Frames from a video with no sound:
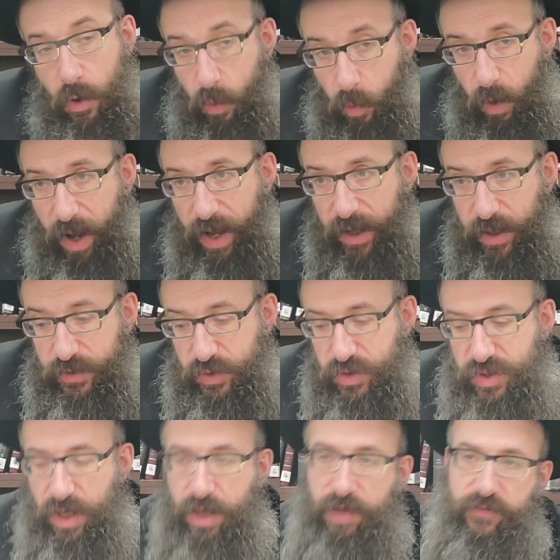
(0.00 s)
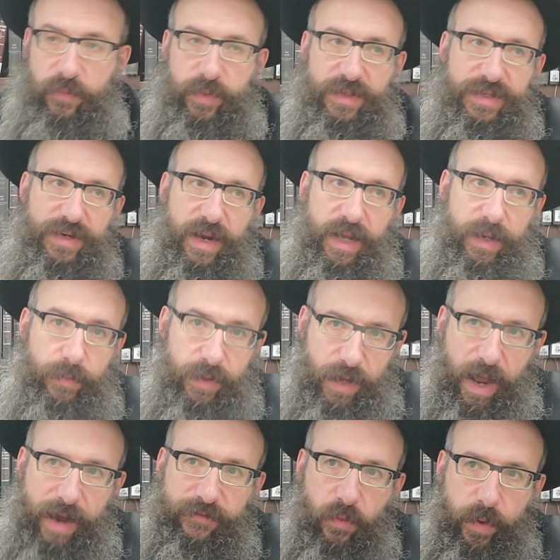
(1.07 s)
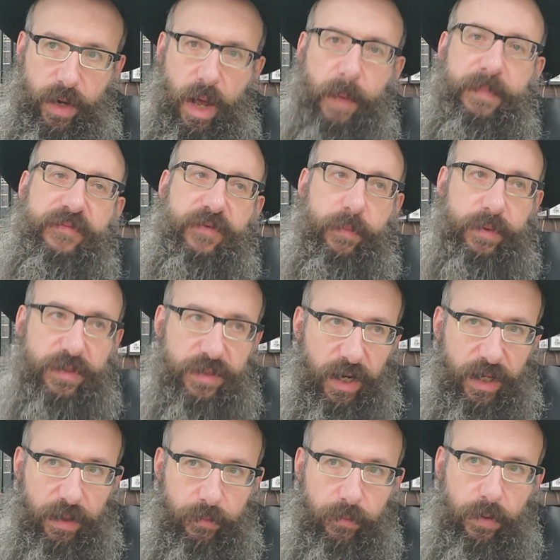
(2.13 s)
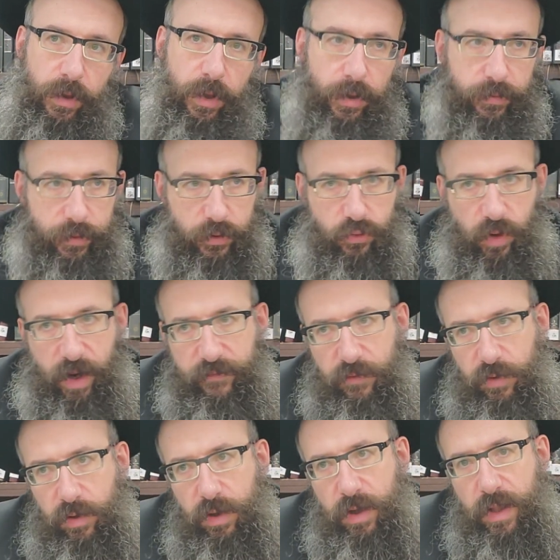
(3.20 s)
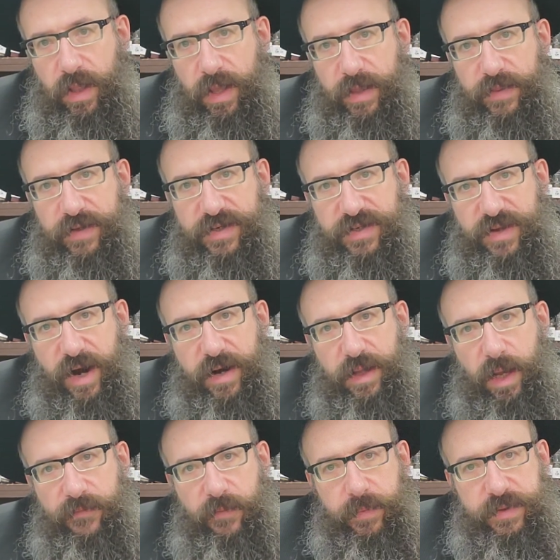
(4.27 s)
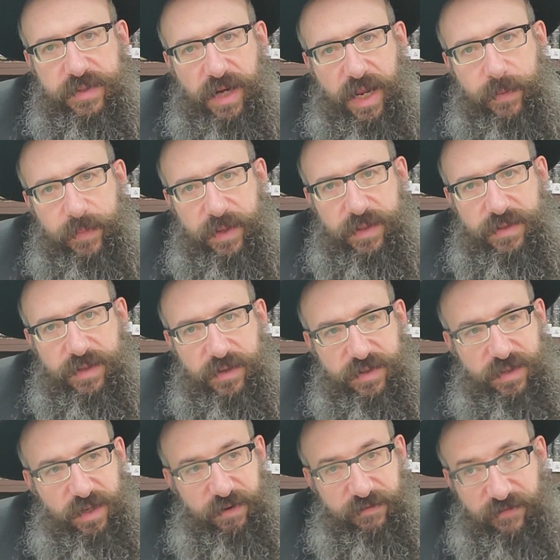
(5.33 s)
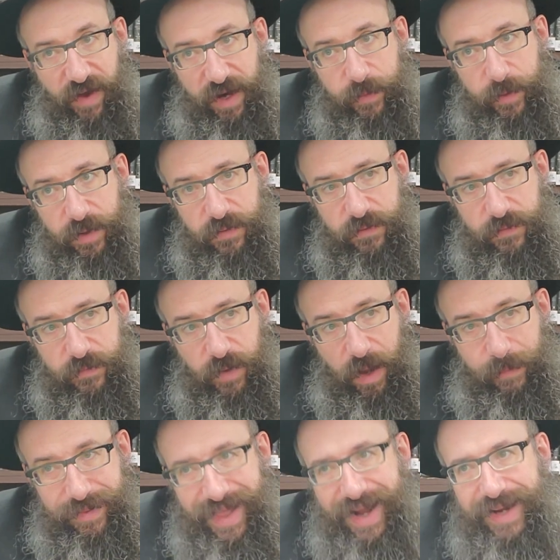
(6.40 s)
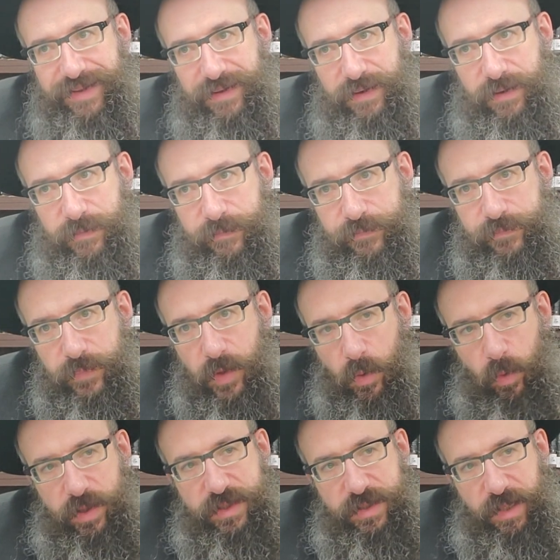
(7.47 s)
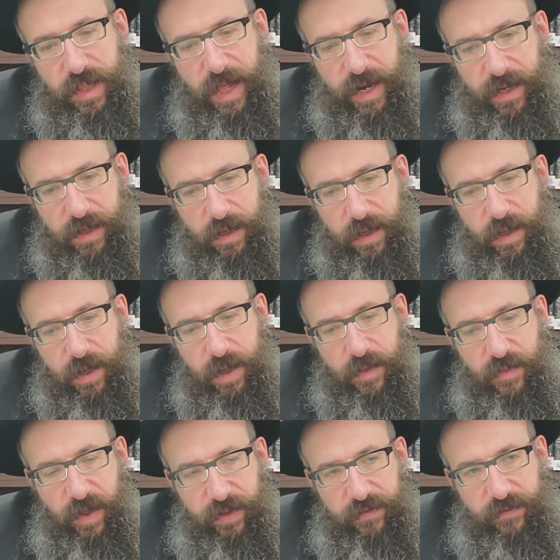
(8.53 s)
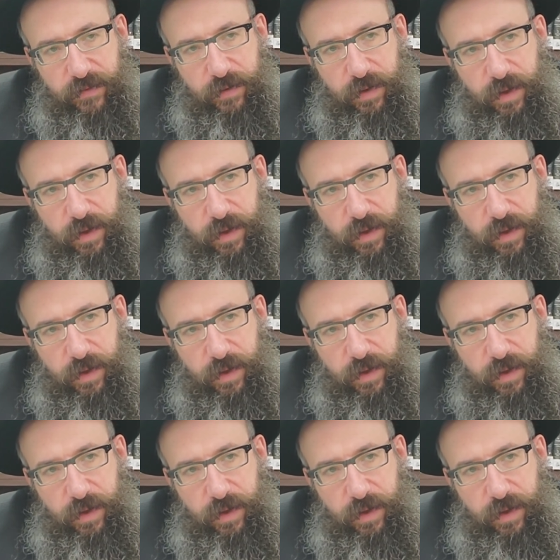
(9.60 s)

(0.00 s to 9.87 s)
Why? Because you start off in Mitzrayim, like Avram went up from Mitzrayim to travel. The starting up from Mitzrayim means there's confinement. I'm locked in. What's the lock? That